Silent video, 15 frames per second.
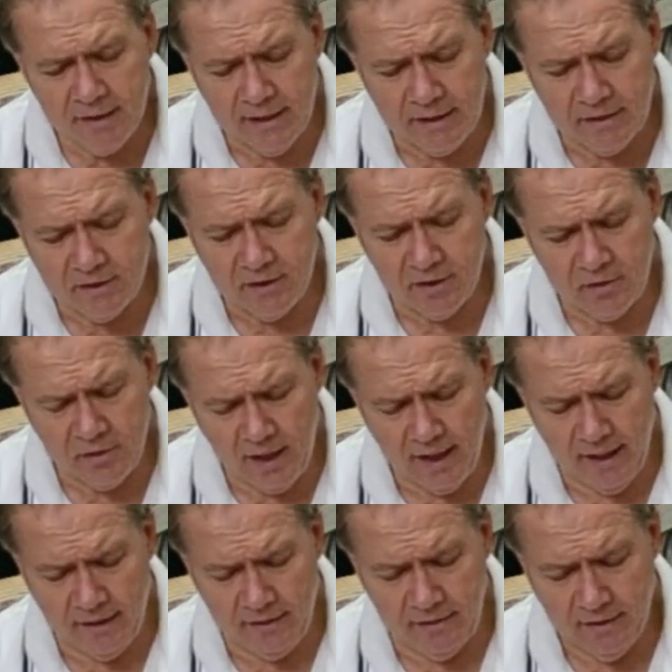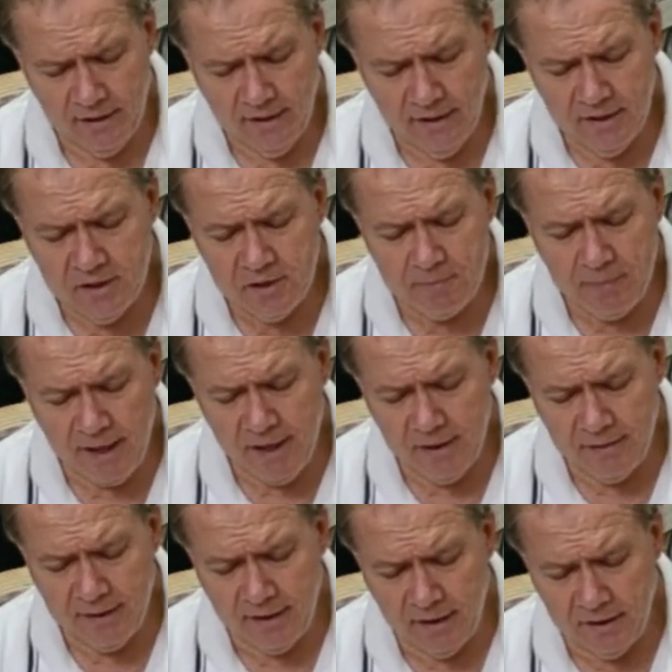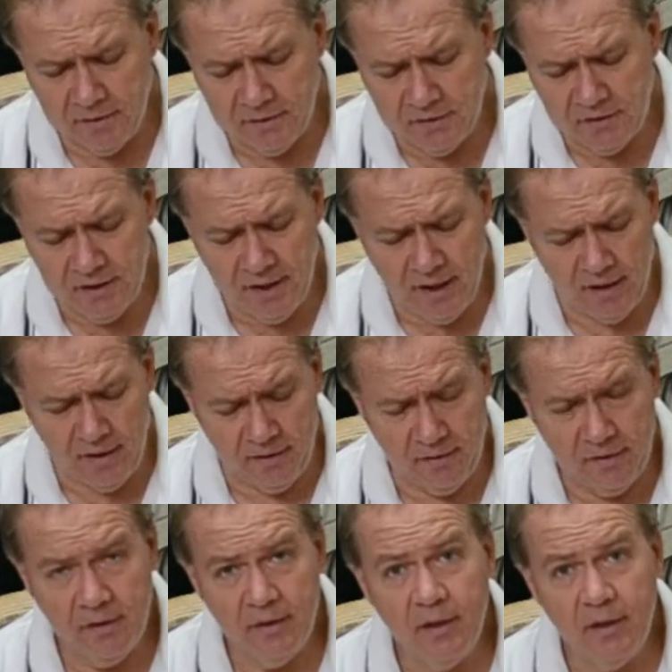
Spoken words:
against the grind, inspiring unseen art.